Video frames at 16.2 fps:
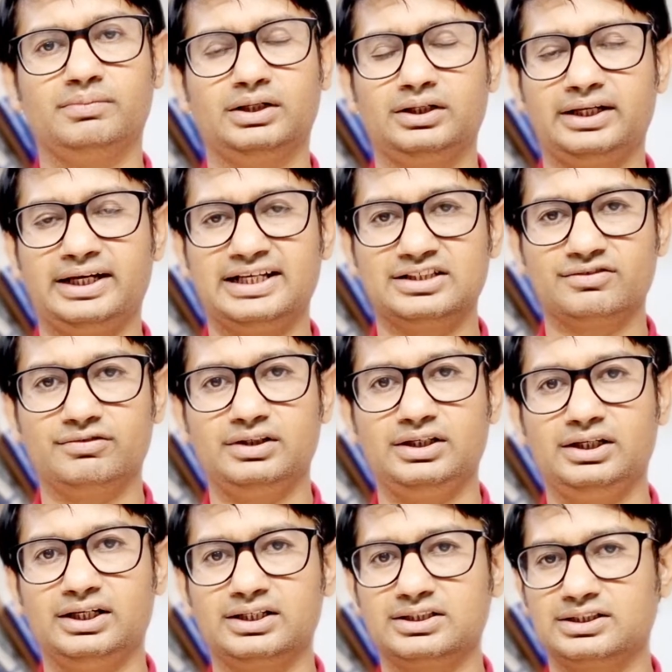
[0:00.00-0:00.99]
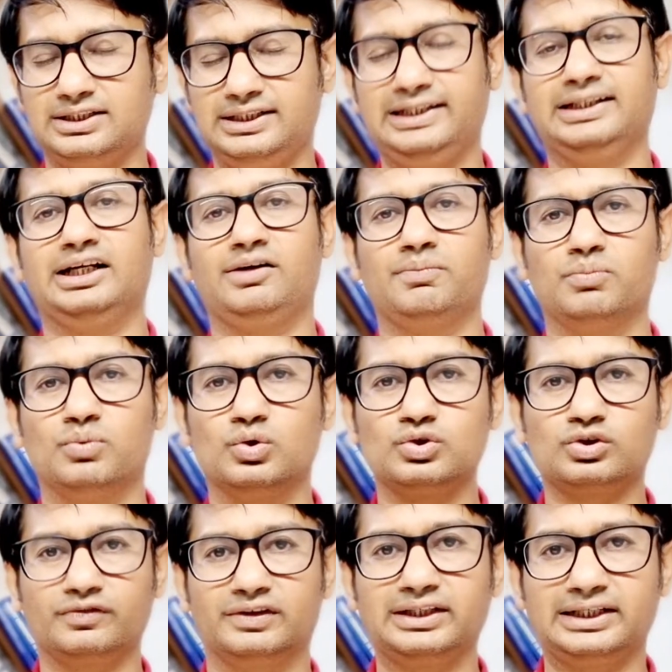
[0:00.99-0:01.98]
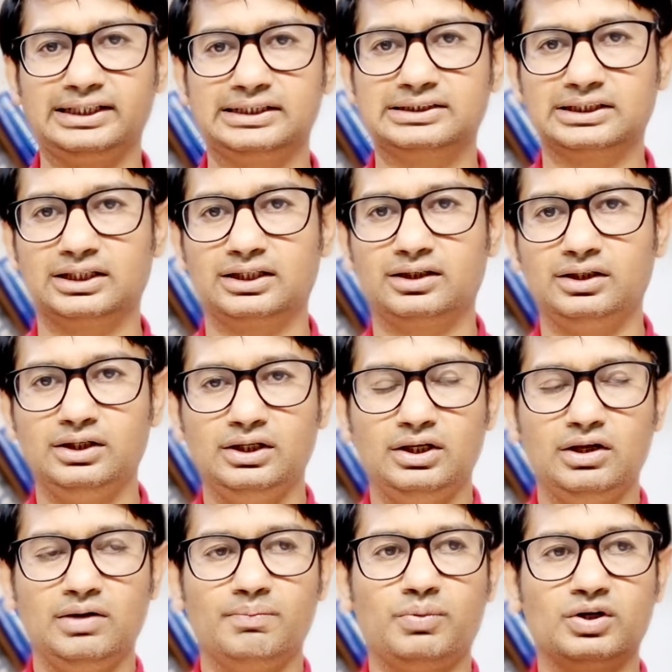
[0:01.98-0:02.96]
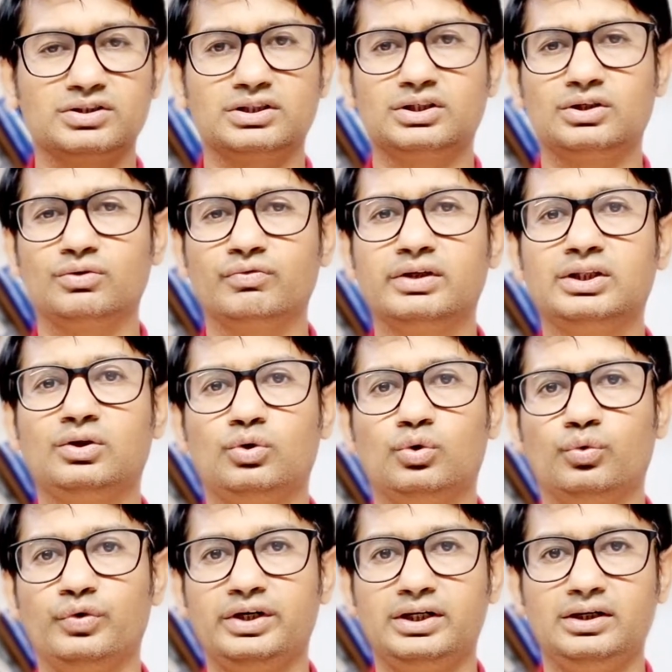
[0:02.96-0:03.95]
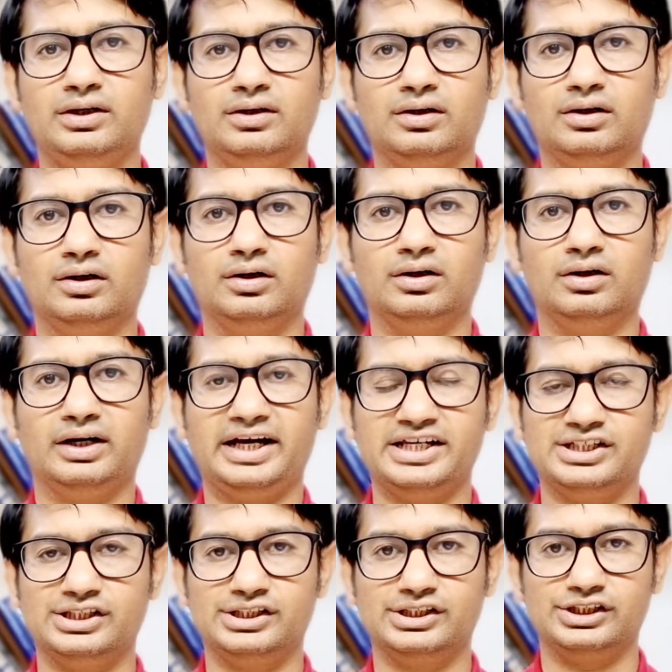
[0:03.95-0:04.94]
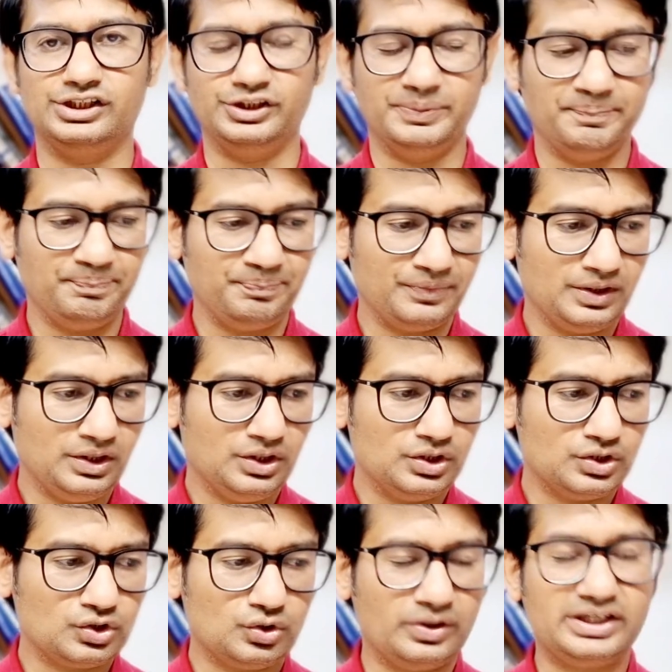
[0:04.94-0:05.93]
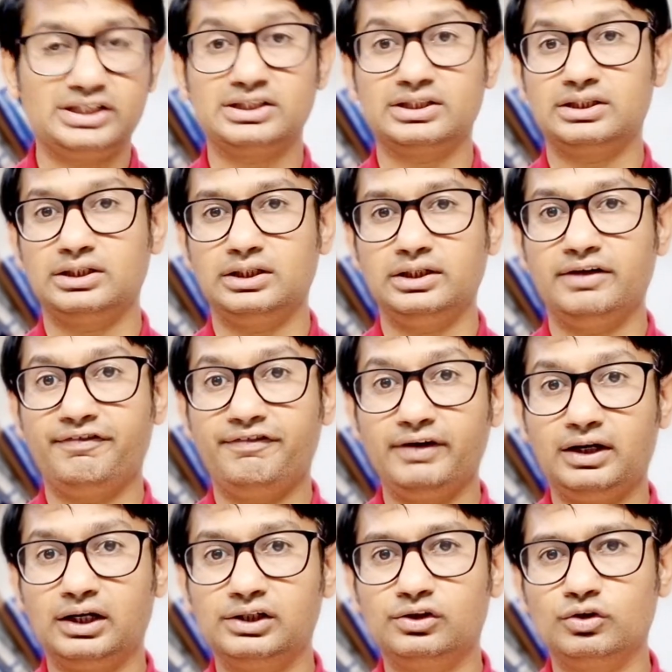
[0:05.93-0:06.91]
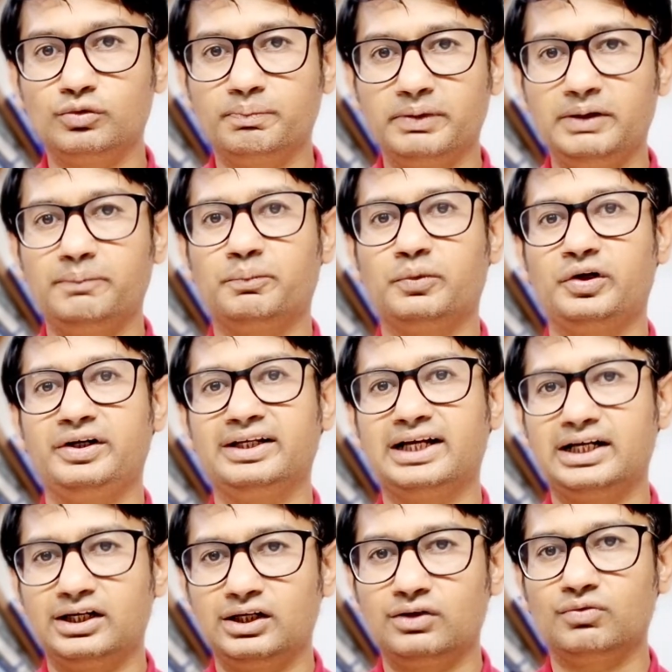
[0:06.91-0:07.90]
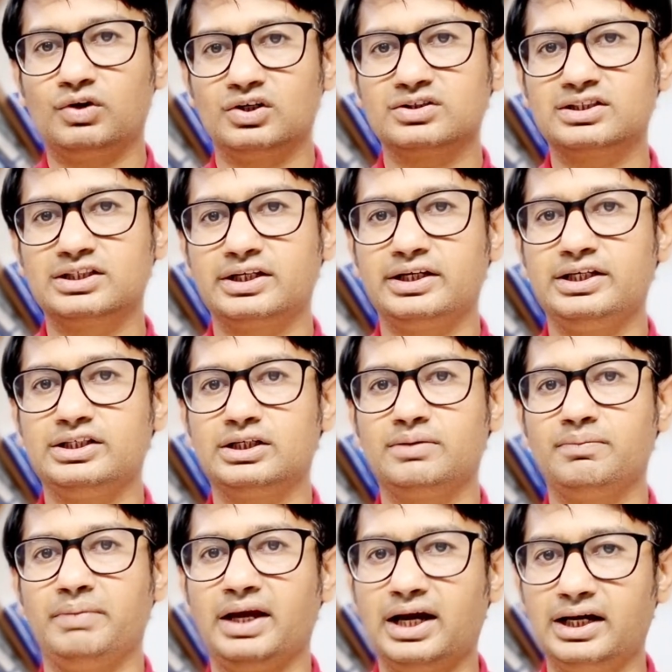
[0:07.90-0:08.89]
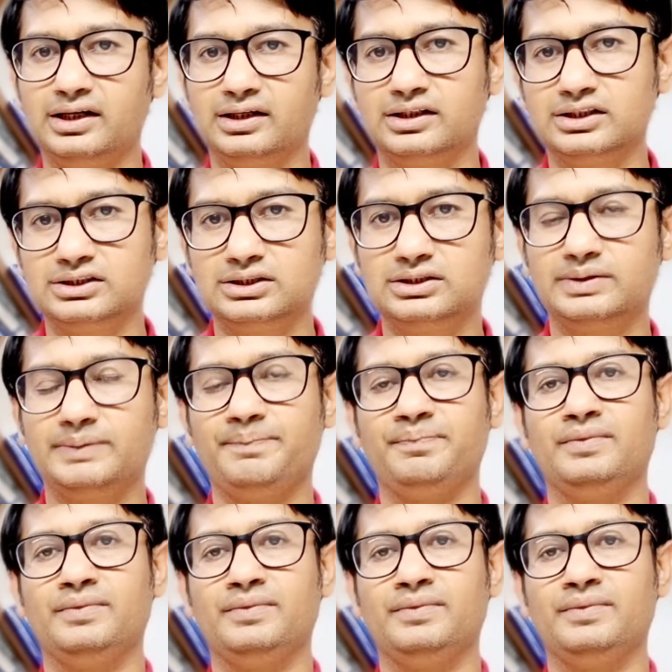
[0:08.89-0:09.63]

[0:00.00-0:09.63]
but as we are seeing that most of the kids are positive with COVID IgG. So it's difficult to pinpoint that it was the reason behind this.